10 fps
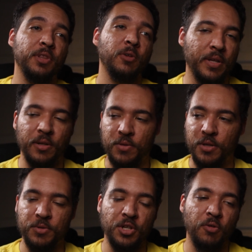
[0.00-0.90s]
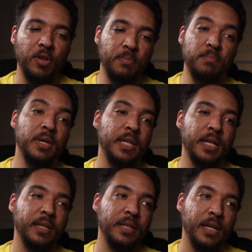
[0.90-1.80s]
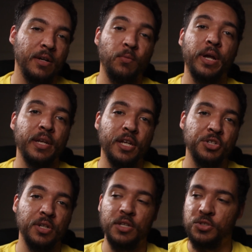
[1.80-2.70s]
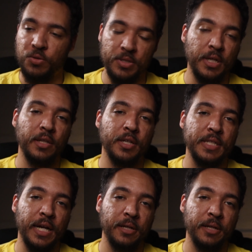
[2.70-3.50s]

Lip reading: but right there was no immediate recognition as soon as I looked at